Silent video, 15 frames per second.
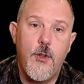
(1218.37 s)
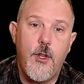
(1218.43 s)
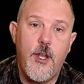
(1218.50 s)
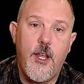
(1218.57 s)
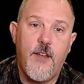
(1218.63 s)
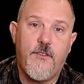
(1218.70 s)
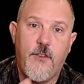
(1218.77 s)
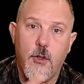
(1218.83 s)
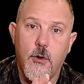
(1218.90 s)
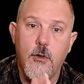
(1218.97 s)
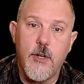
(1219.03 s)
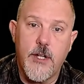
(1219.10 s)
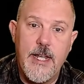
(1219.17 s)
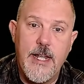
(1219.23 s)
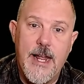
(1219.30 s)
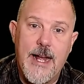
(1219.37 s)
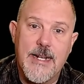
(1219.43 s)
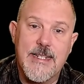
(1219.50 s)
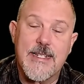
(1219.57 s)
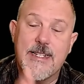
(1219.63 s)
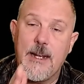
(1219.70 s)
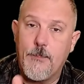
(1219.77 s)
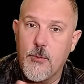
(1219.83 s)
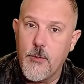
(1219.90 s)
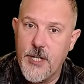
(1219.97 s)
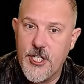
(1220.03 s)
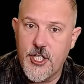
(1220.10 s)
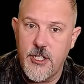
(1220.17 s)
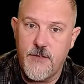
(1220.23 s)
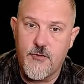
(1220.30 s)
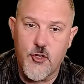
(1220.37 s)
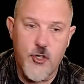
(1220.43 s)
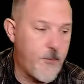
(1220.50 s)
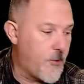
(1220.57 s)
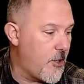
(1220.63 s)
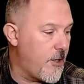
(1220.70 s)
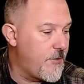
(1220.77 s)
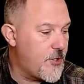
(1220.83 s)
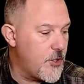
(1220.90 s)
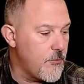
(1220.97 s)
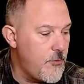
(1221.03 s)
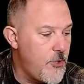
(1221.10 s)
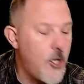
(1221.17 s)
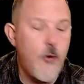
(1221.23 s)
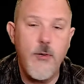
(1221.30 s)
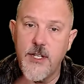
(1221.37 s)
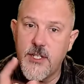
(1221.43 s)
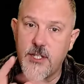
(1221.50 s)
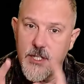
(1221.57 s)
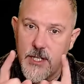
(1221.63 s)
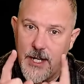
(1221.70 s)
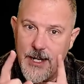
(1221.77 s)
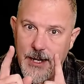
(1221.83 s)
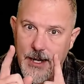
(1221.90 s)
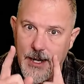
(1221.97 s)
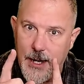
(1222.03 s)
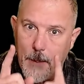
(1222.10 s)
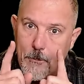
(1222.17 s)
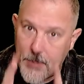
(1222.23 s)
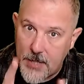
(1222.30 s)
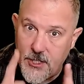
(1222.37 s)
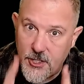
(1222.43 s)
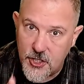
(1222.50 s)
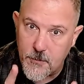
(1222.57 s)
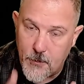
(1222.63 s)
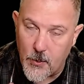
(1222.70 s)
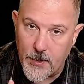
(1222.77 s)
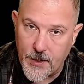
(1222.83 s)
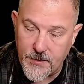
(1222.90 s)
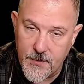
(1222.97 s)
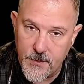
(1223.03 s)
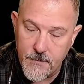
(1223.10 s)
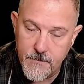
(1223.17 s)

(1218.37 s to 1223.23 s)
if you're looking at separation of trip curves, you'll notice a pinch point.